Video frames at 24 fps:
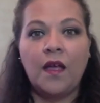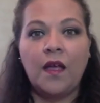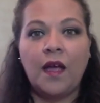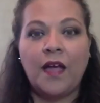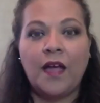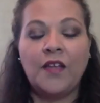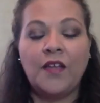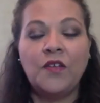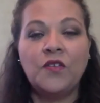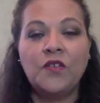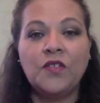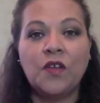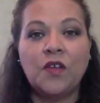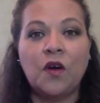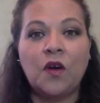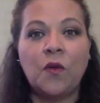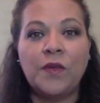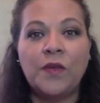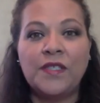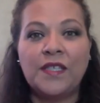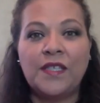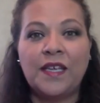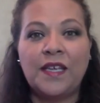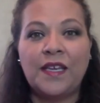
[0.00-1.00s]
I used to
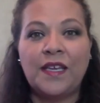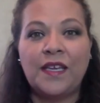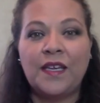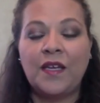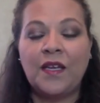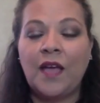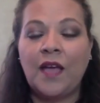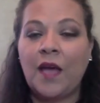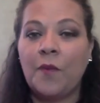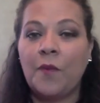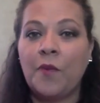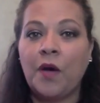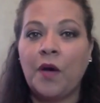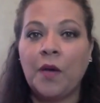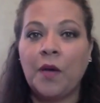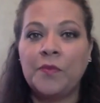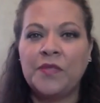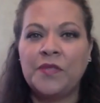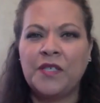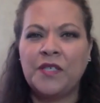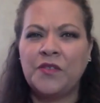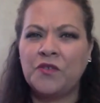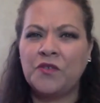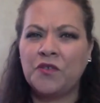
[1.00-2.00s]
always get it at Pop
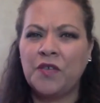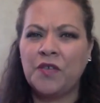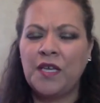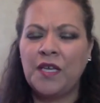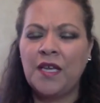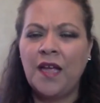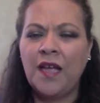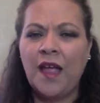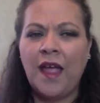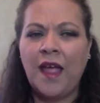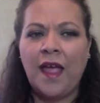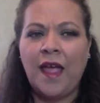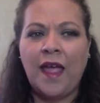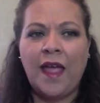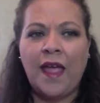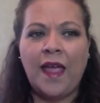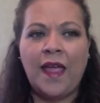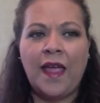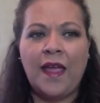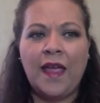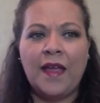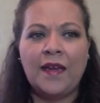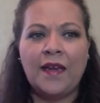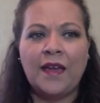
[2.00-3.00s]
Century,
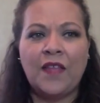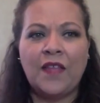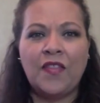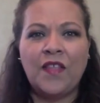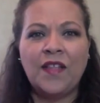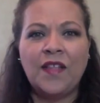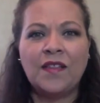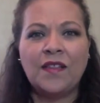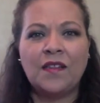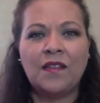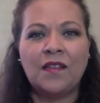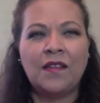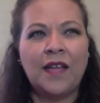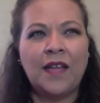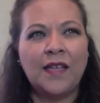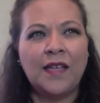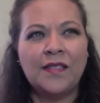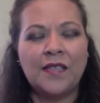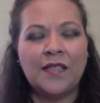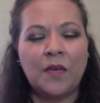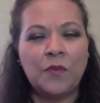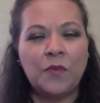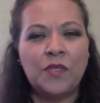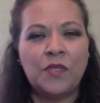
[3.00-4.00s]
and I think the
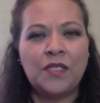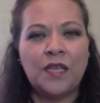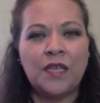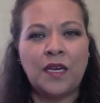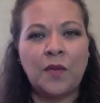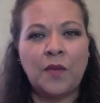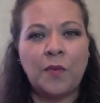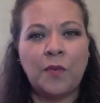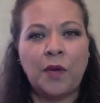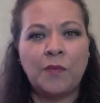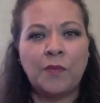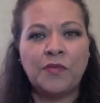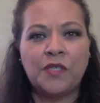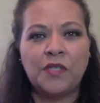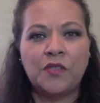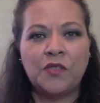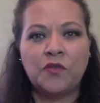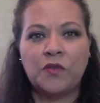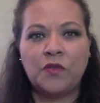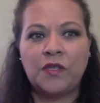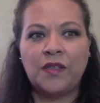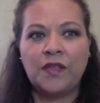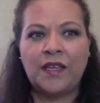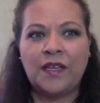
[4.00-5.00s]
last time we stayed at Pop
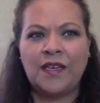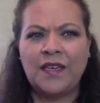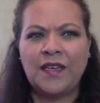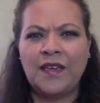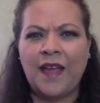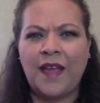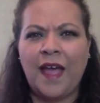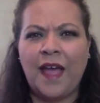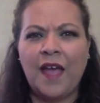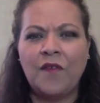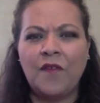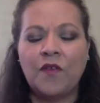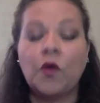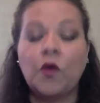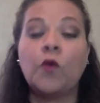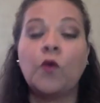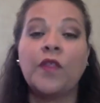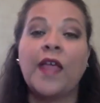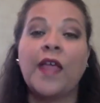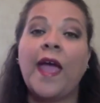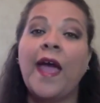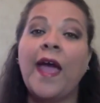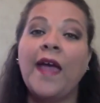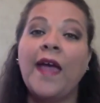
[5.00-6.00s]
Century they didn't have it, or
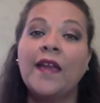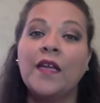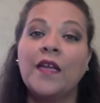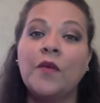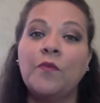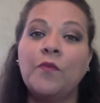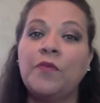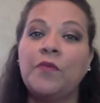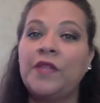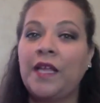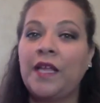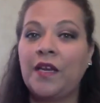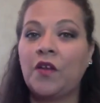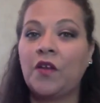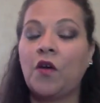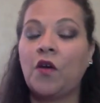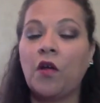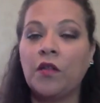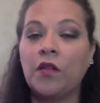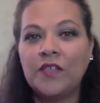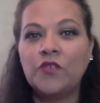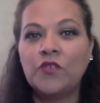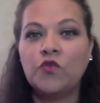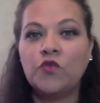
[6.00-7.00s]
they had it, but they didn't
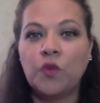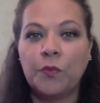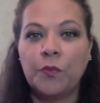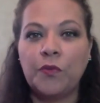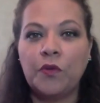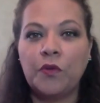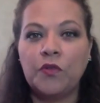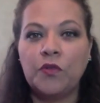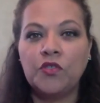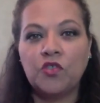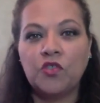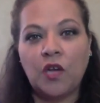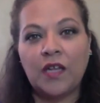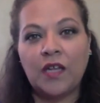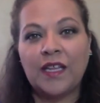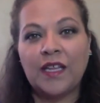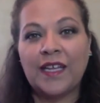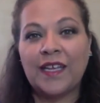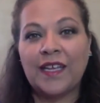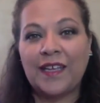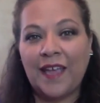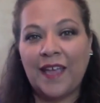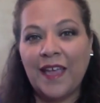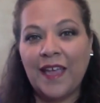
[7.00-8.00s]
call it triple
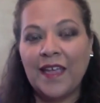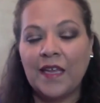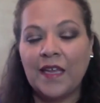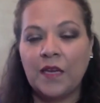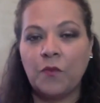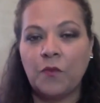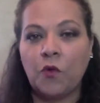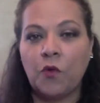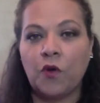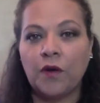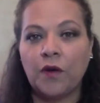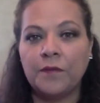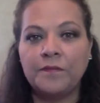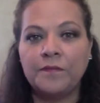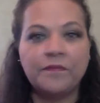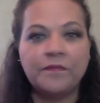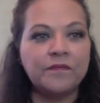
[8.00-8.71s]
chocolate cake anymore.